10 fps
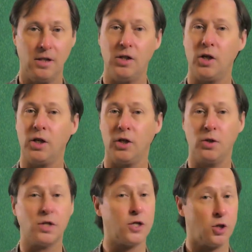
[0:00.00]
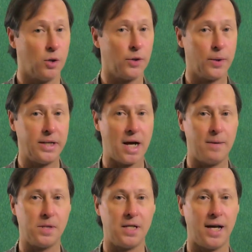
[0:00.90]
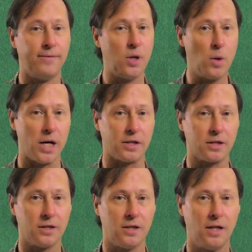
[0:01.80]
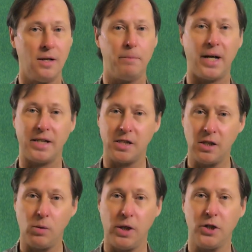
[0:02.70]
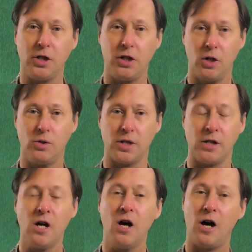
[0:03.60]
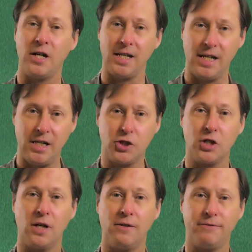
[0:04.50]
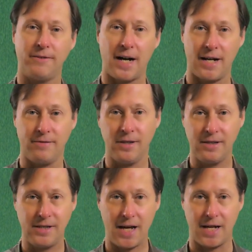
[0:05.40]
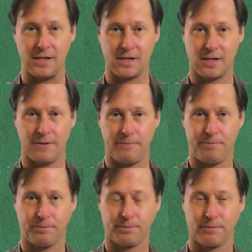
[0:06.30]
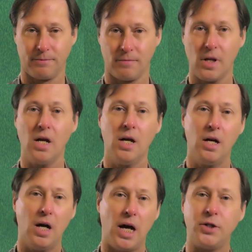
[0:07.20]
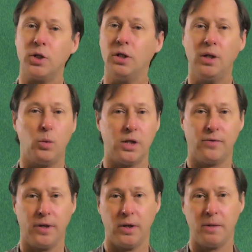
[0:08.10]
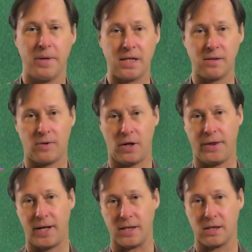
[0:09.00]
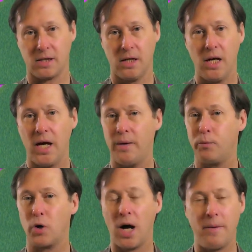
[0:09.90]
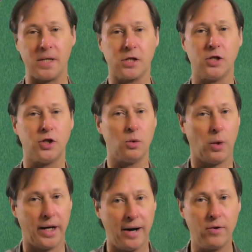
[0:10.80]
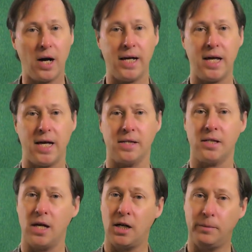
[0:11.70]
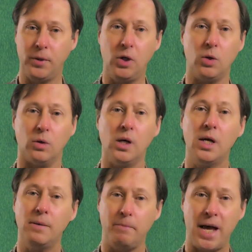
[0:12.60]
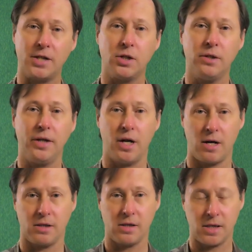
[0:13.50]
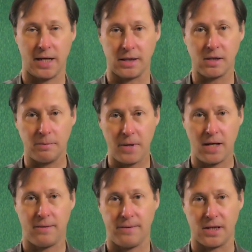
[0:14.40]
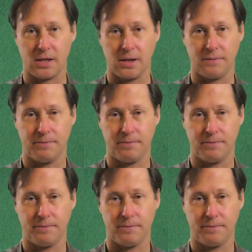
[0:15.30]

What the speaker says: You can use it 2 or 3 times a day if you want, but I still want you to use it on each of 5 days. I truly wish for you the best of all things, and promise to do whatever I can to help you master the art and science of manifesting.